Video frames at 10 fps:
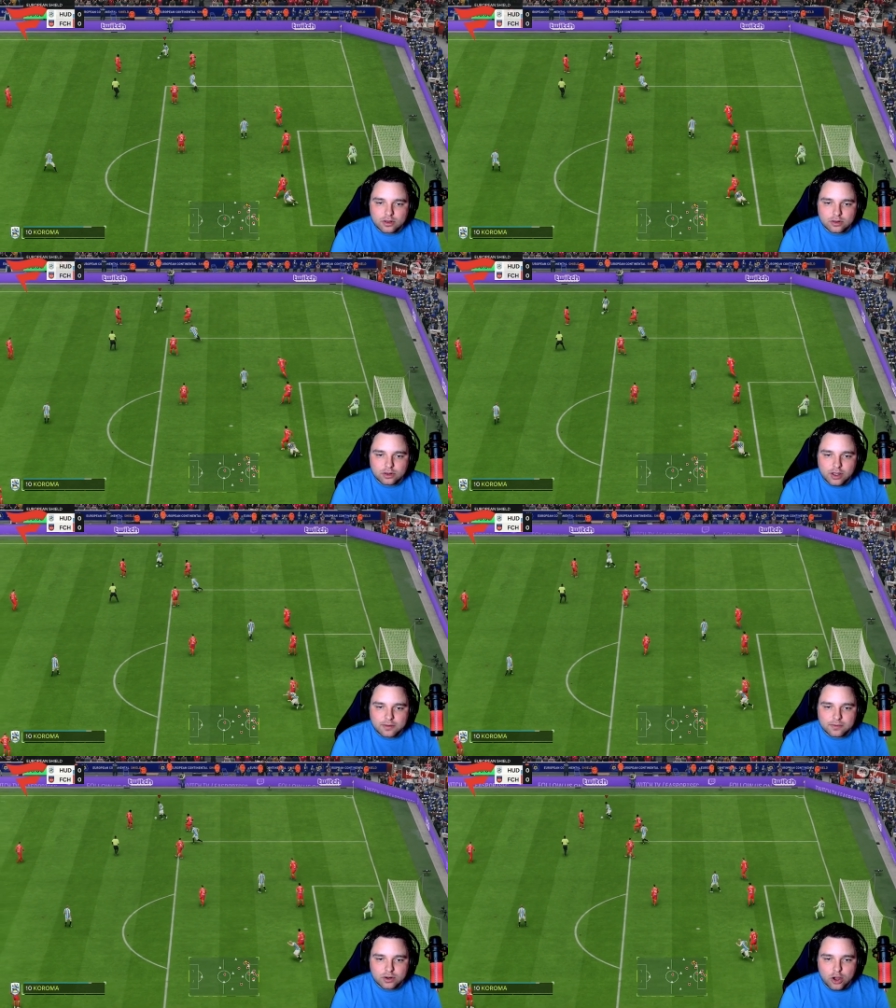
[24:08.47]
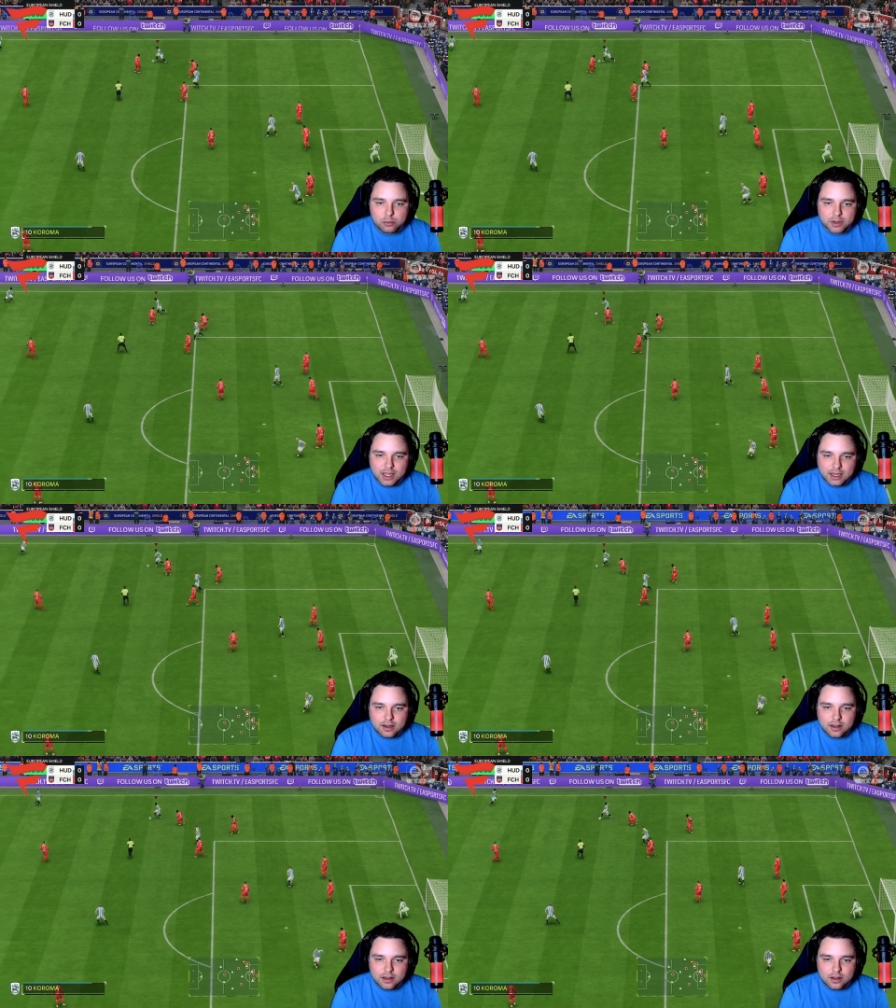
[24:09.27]
Looking for an opening.
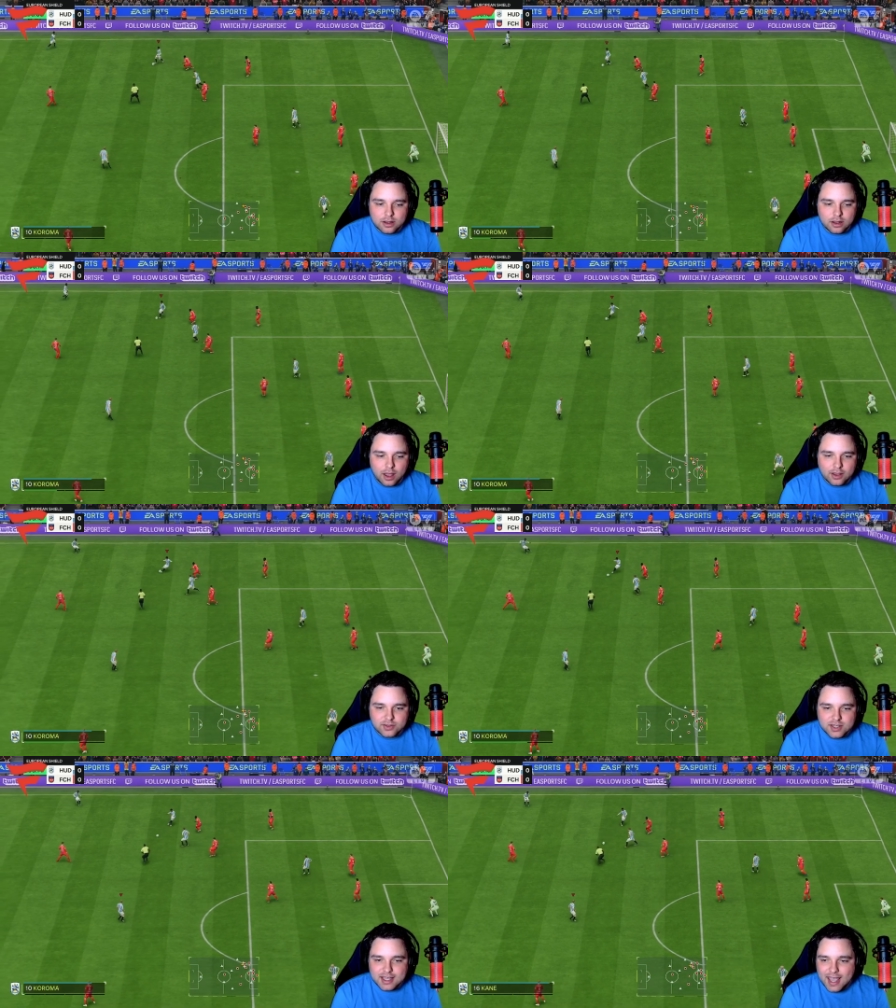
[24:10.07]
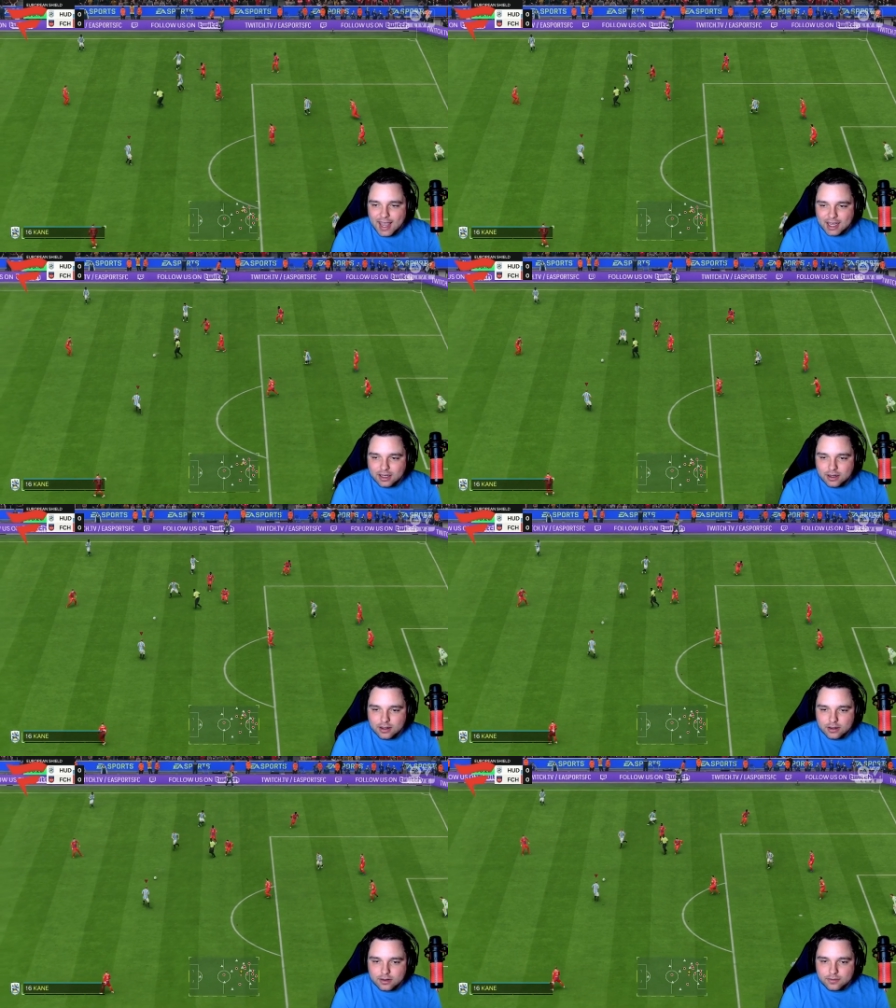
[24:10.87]
I see Kane.
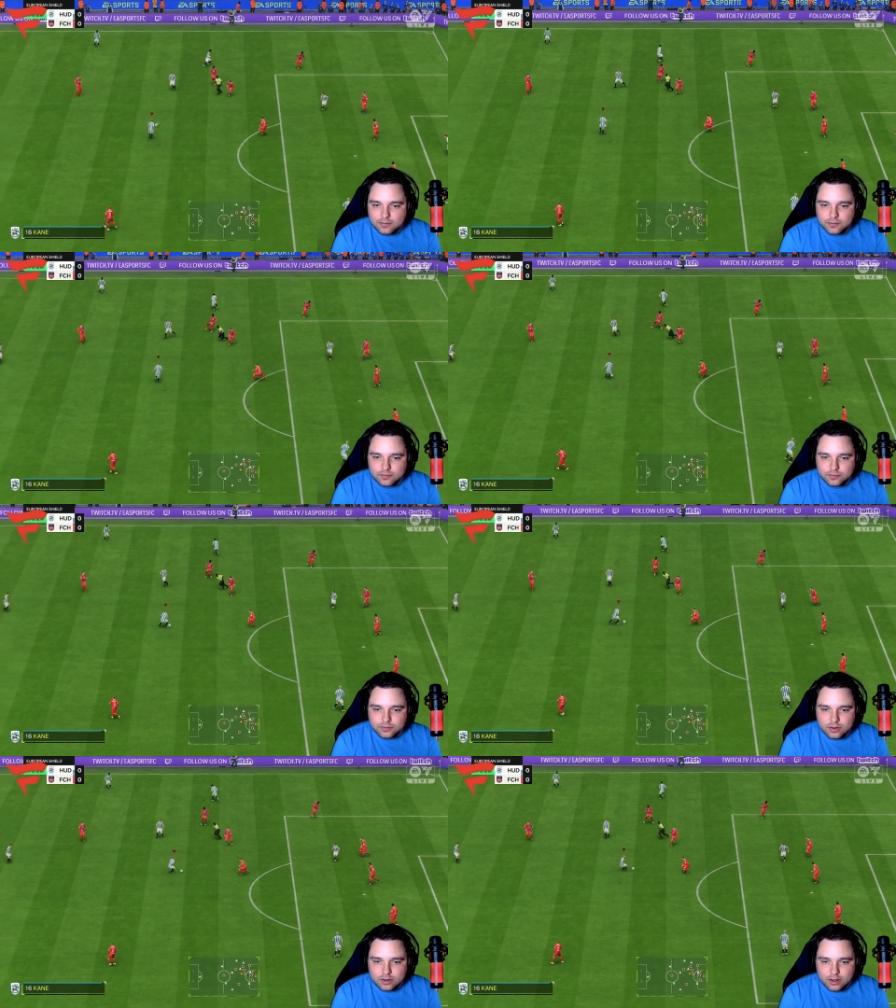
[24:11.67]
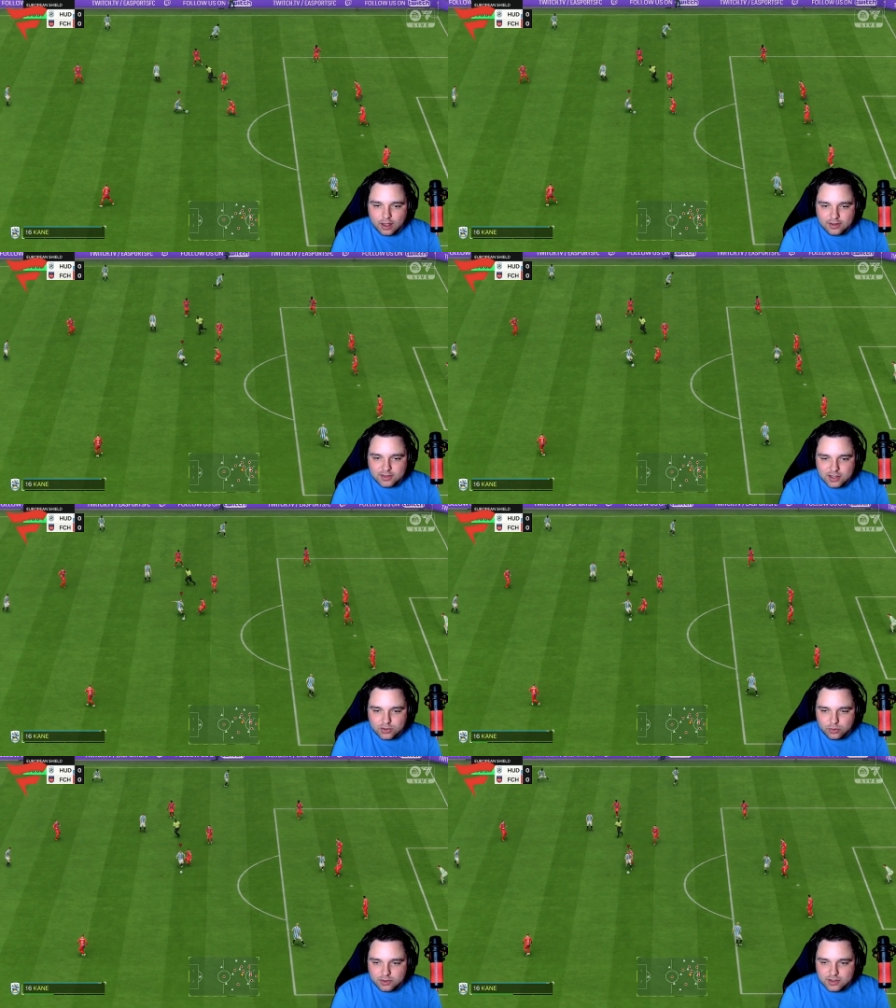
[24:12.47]
I see
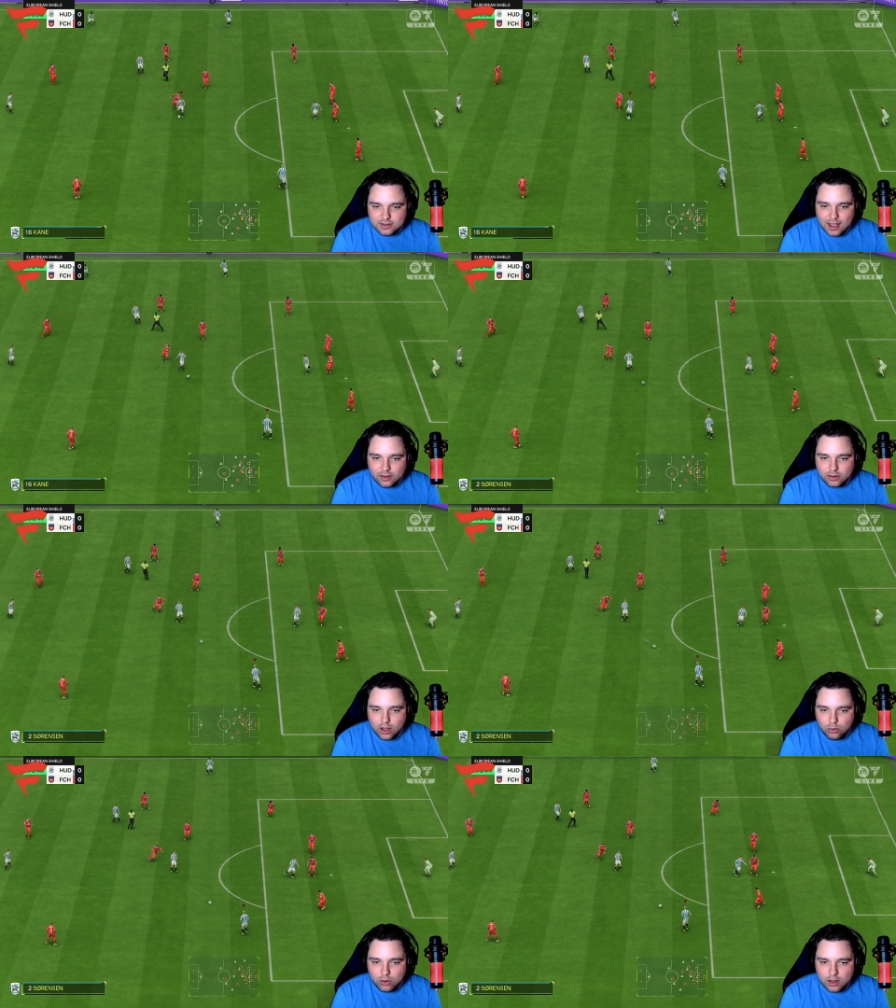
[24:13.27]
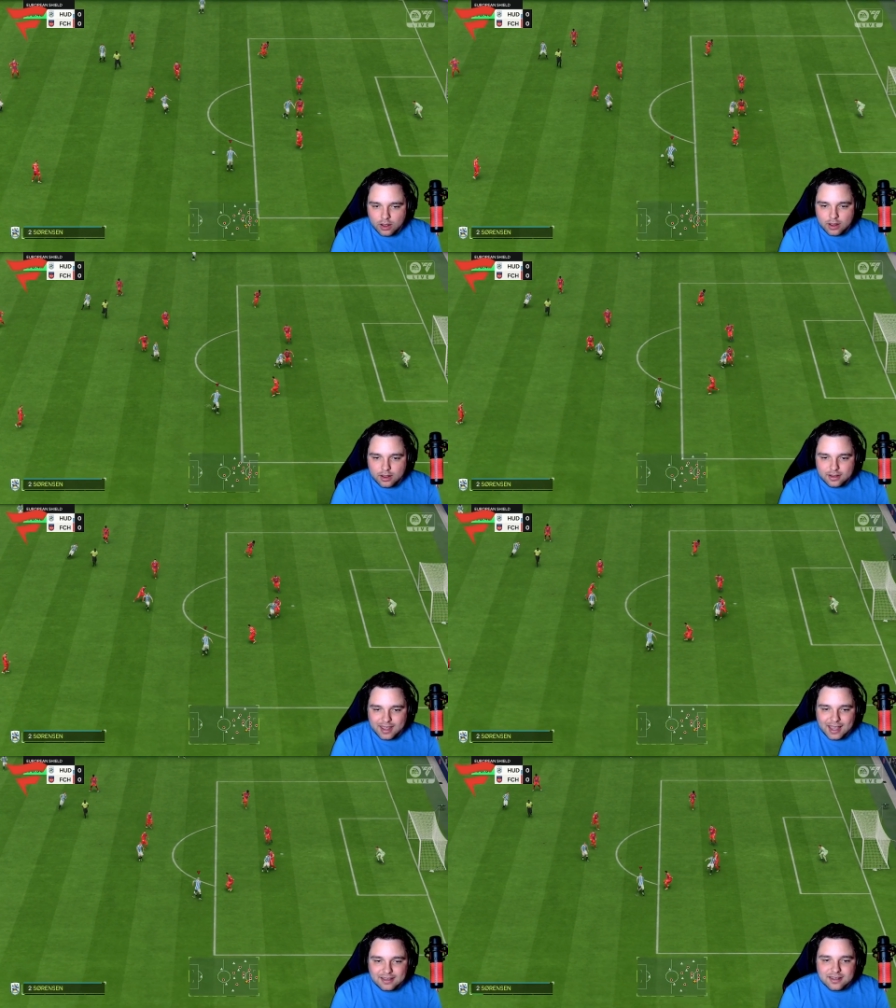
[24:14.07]
Sorensen down low.
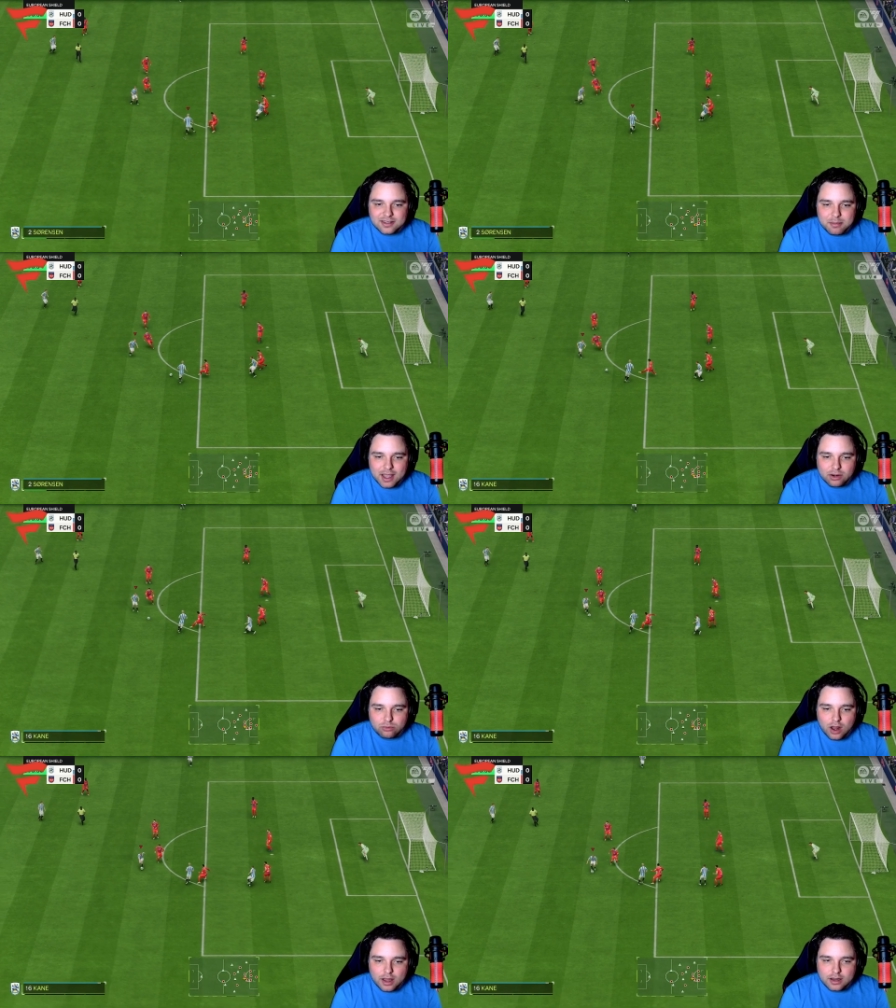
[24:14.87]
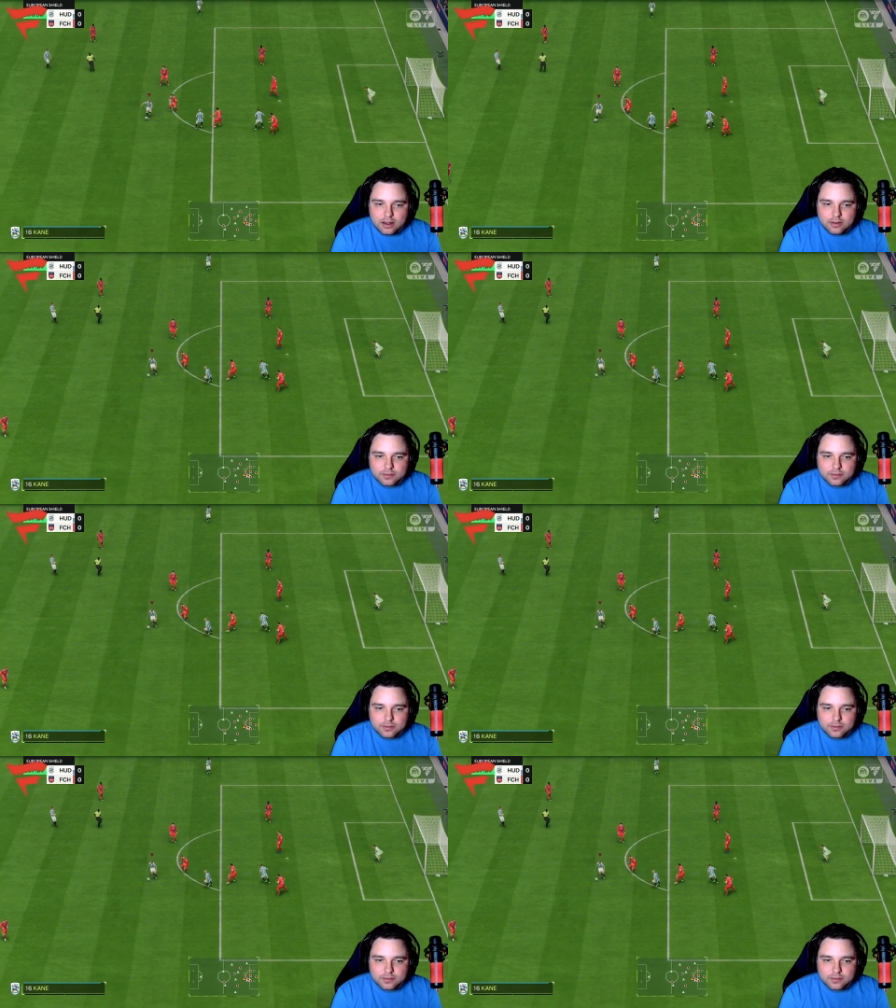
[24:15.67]
Kane doesn't make a run.